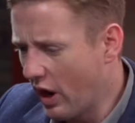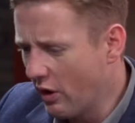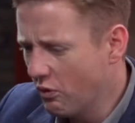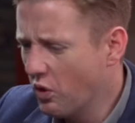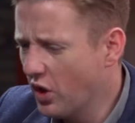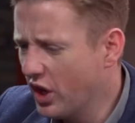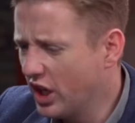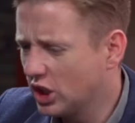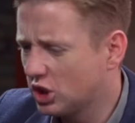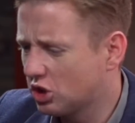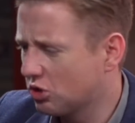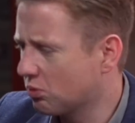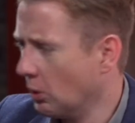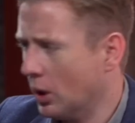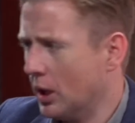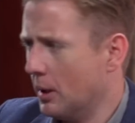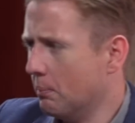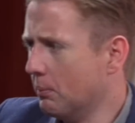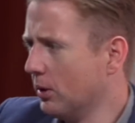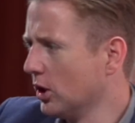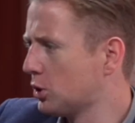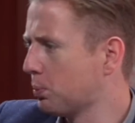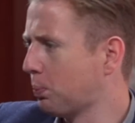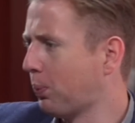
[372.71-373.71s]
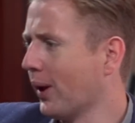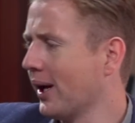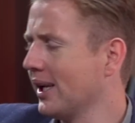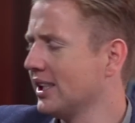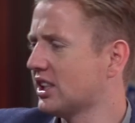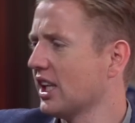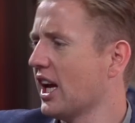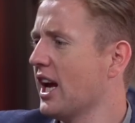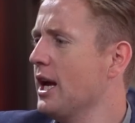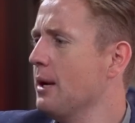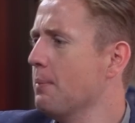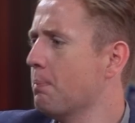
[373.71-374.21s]
Wayne Rooney's
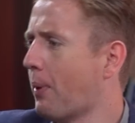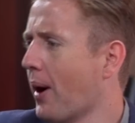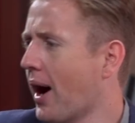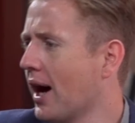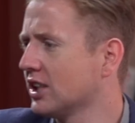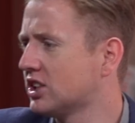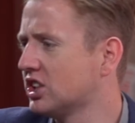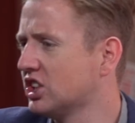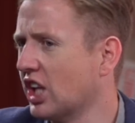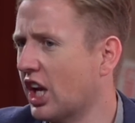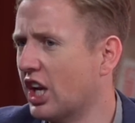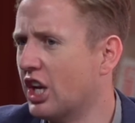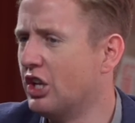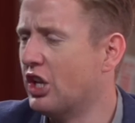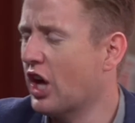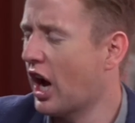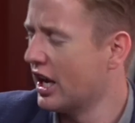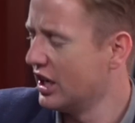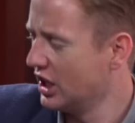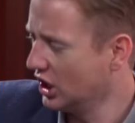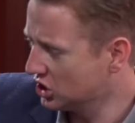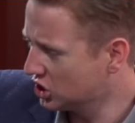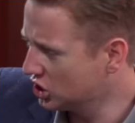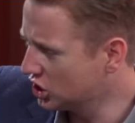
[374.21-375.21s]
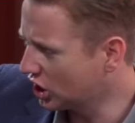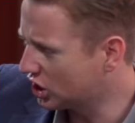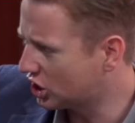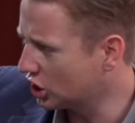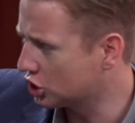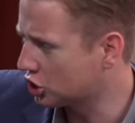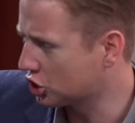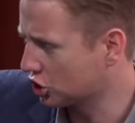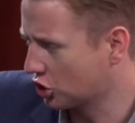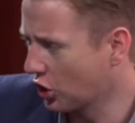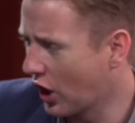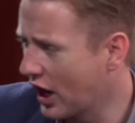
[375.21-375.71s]
misplaced 8 passes out of 9. This is a
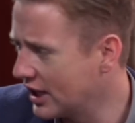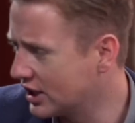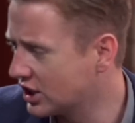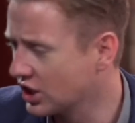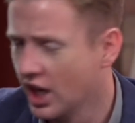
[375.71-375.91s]
disgrace.